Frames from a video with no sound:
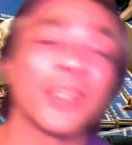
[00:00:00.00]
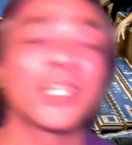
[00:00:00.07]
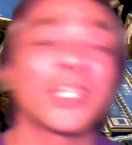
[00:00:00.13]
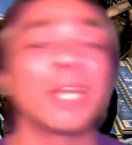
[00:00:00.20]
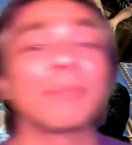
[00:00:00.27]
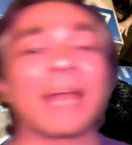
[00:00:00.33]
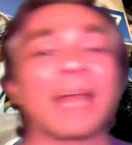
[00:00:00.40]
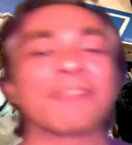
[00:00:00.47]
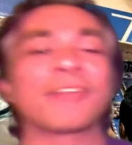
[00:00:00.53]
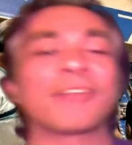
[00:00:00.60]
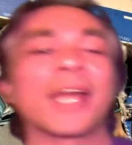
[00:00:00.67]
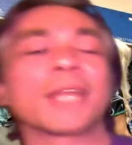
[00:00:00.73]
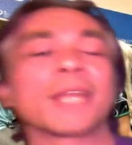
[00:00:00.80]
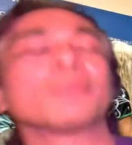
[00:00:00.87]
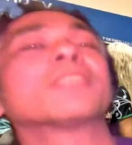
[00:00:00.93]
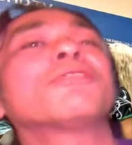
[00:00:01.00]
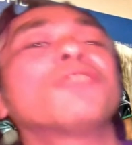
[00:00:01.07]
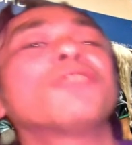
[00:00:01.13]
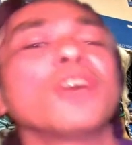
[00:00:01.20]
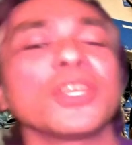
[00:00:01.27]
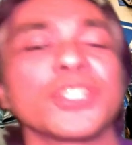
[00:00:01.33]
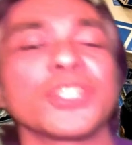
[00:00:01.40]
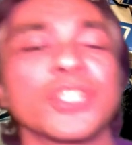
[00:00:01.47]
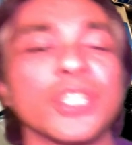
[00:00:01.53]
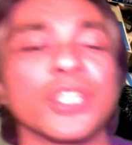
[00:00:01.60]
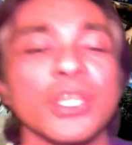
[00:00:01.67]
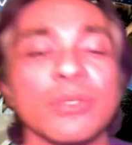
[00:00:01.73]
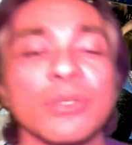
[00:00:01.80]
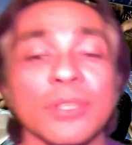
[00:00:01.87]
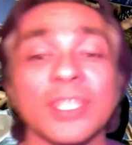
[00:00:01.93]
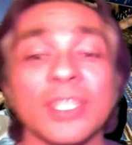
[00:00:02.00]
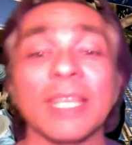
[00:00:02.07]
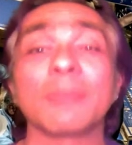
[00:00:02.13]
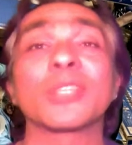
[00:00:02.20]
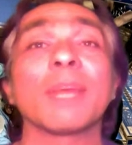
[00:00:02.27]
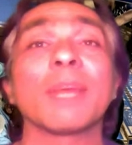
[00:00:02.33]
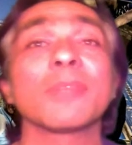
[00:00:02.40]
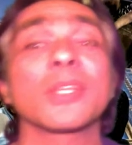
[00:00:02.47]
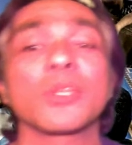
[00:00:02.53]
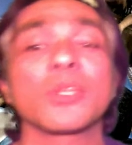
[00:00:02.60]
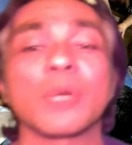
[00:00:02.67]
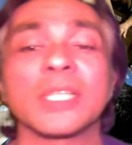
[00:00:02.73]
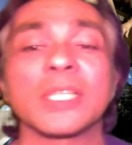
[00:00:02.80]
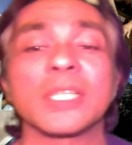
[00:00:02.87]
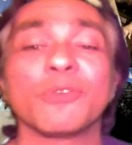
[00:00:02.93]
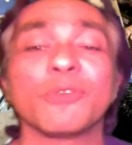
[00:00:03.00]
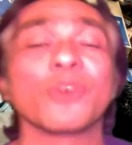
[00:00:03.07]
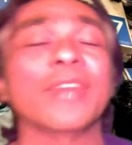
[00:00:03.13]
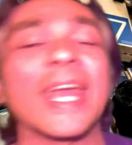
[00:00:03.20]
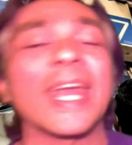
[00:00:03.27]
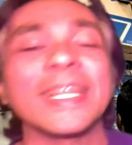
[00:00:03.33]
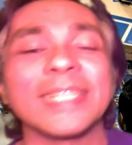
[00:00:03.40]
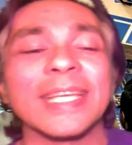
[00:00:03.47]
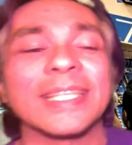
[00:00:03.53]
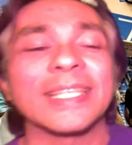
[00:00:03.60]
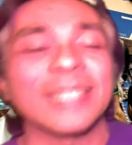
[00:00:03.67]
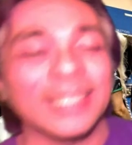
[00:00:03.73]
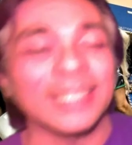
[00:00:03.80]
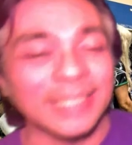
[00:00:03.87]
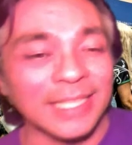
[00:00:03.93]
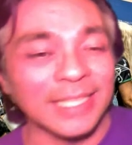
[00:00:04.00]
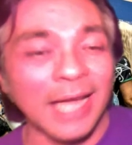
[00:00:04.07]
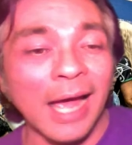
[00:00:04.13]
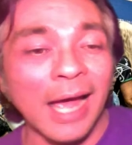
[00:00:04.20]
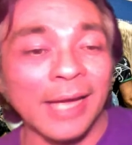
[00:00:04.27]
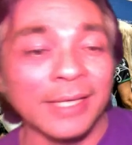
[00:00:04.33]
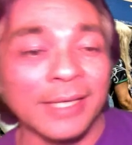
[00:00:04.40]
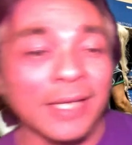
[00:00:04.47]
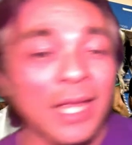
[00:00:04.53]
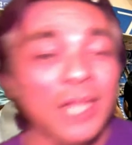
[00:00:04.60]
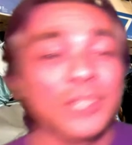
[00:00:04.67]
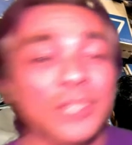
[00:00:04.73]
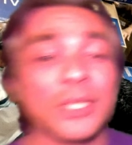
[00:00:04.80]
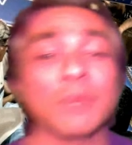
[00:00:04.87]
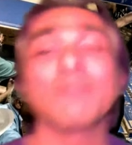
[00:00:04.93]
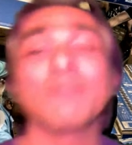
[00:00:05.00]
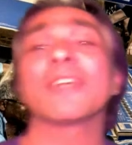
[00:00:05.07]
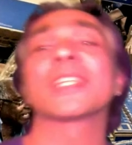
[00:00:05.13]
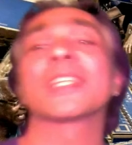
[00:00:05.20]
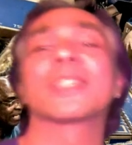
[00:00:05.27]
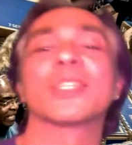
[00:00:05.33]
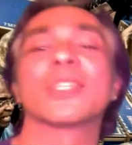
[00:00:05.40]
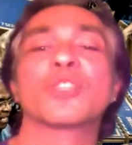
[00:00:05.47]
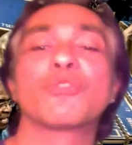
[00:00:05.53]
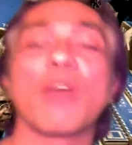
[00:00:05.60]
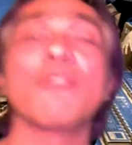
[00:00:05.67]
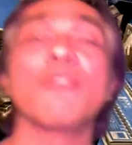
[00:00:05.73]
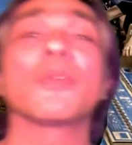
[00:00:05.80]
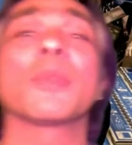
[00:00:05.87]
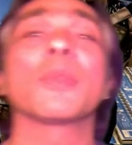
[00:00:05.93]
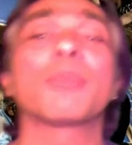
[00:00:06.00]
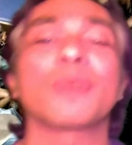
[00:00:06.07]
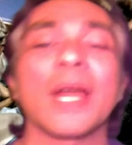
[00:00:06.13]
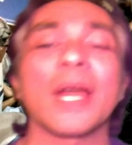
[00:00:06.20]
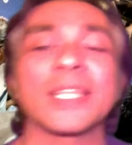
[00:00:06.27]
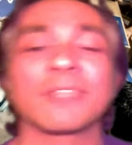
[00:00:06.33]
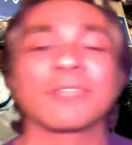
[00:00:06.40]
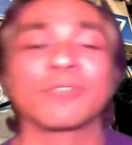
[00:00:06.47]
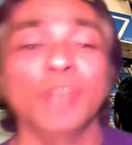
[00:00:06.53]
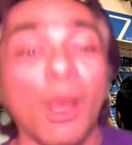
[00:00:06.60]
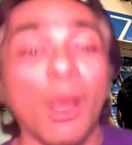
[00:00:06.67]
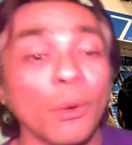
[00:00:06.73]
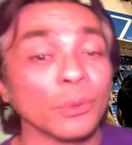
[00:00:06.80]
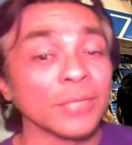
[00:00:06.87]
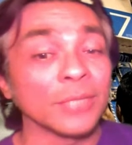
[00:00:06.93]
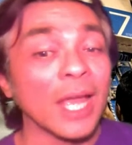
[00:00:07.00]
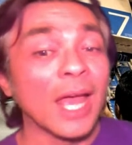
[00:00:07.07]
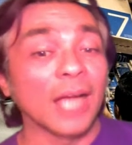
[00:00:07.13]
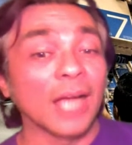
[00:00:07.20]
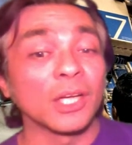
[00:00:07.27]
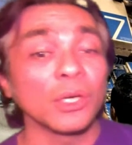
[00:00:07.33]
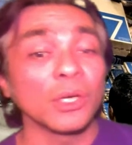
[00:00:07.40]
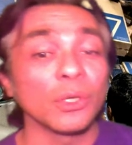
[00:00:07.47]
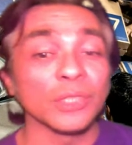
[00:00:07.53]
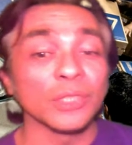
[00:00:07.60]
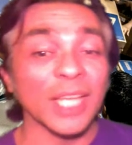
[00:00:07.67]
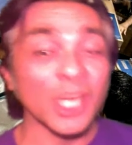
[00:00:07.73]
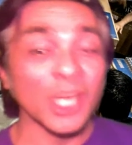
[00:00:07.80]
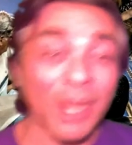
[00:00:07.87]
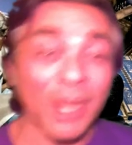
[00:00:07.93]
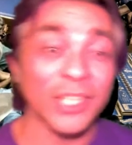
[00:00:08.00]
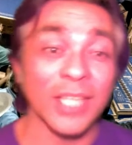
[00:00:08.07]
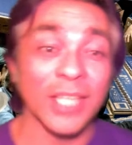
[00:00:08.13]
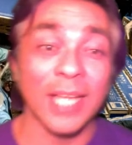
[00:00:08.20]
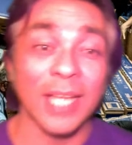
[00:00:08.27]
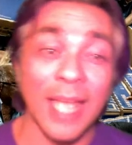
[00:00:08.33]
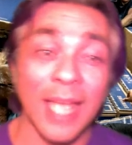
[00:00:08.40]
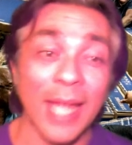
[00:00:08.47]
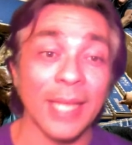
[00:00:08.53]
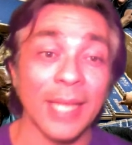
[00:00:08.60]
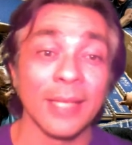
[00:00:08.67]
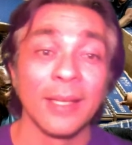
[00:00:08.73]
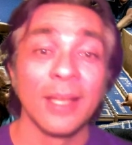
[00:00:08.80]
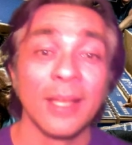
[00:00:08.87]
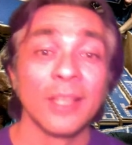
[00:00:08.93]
The term Black Friday was first used on September the 24th, 1869. Two investors drove up the price of gold and caused a crash that day.